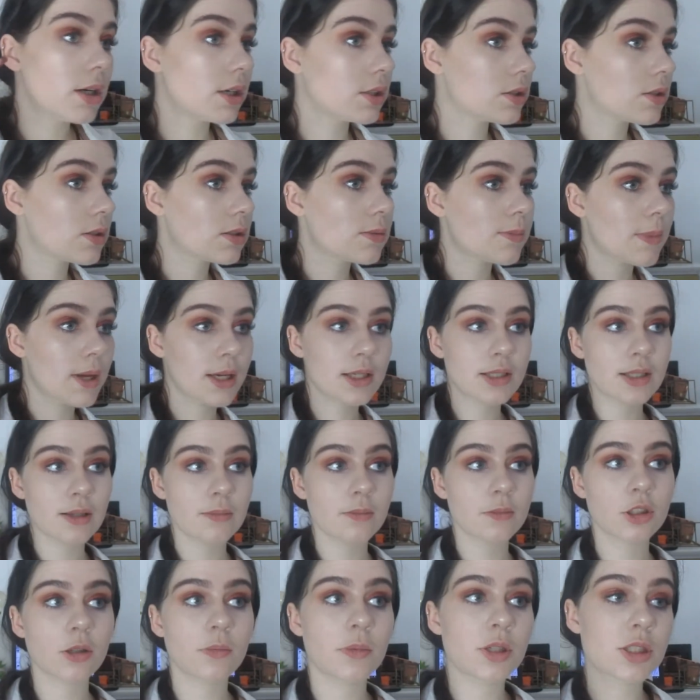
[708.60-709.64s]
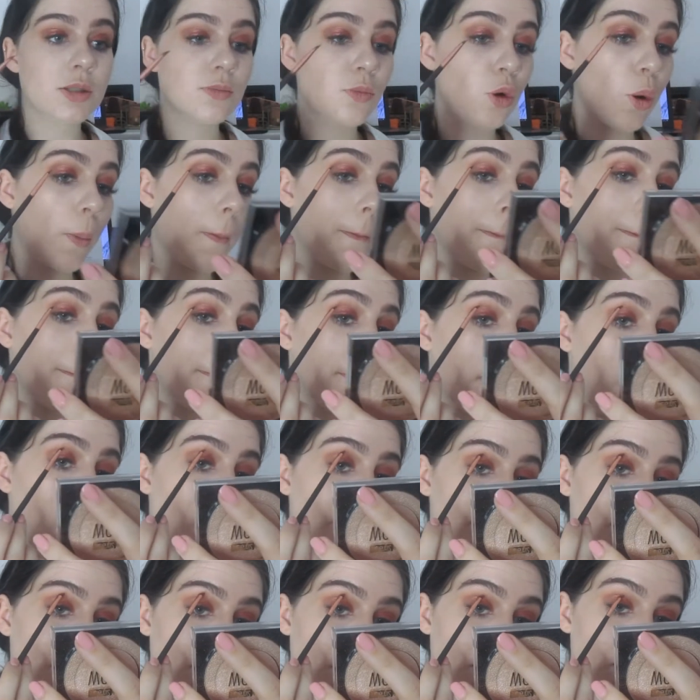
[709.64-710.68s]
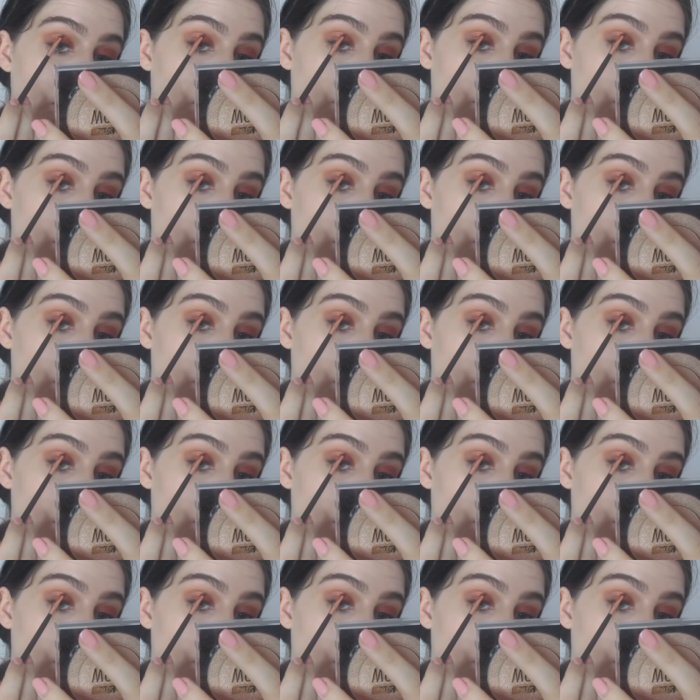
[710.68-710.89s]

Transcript: Just makes them so much more poppy.